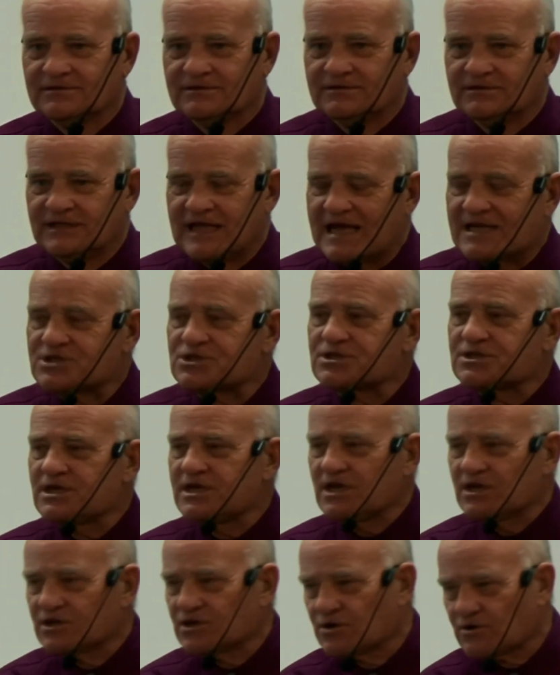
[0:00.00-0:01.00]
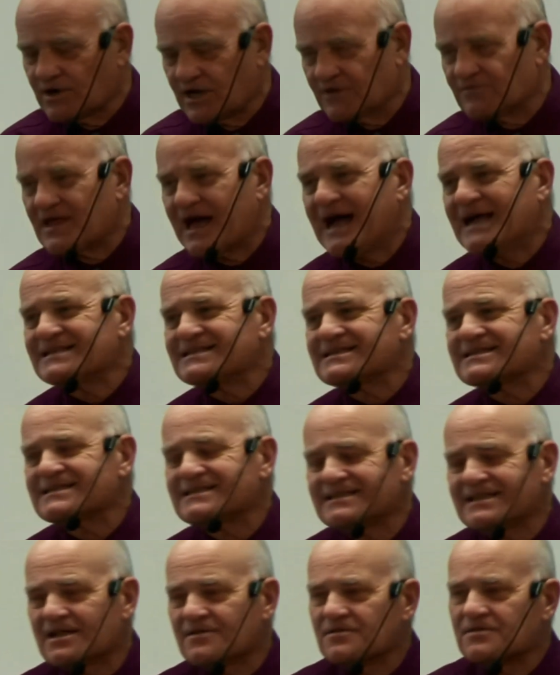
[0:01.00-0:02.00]
That's the ingredient. That's
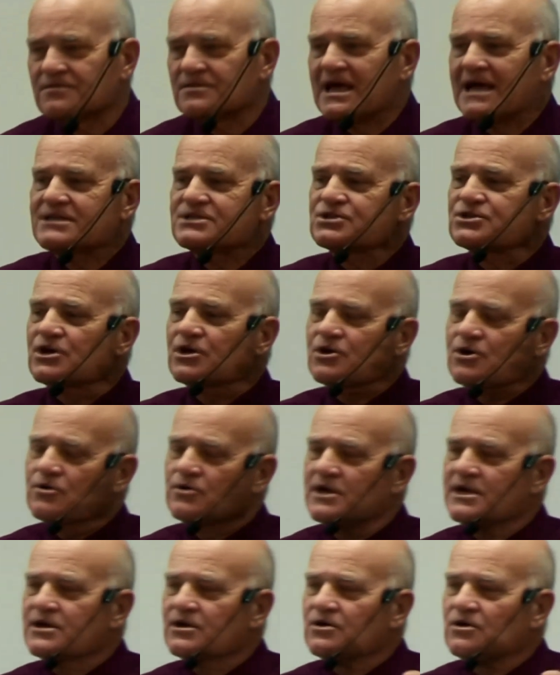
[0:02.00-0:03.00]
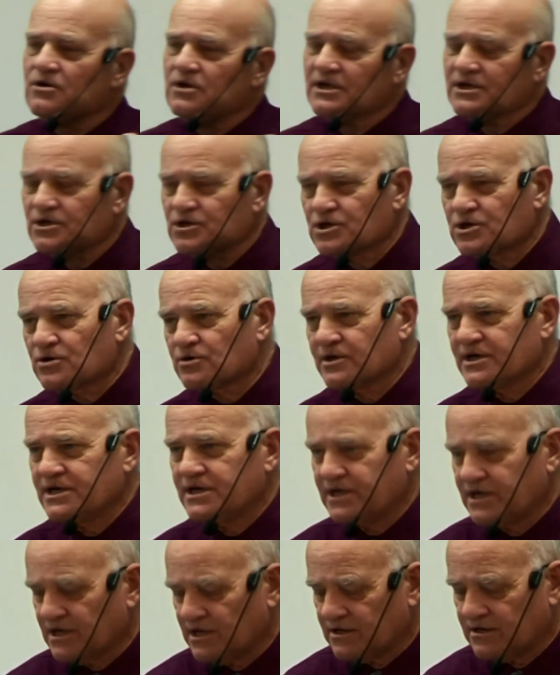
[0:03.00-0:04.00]
that's the critical
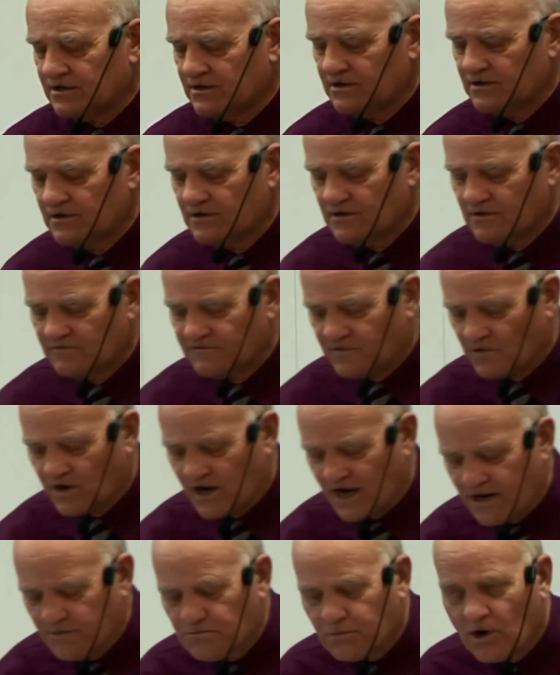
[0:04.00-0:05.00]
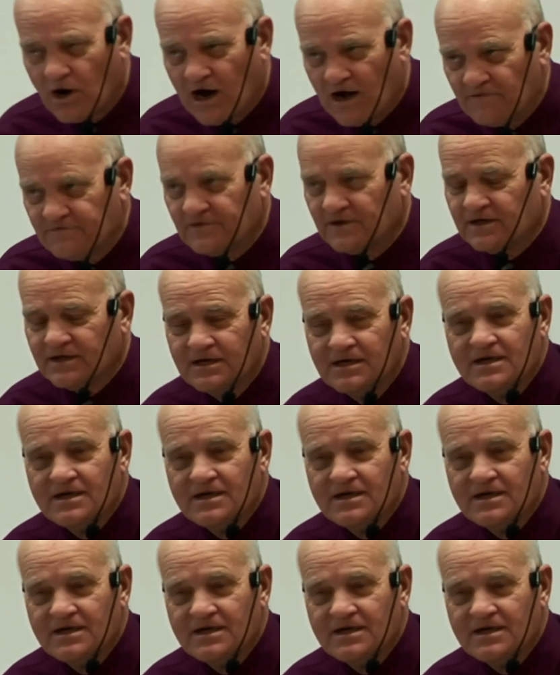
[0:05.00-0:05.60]
ingredient for a prophet.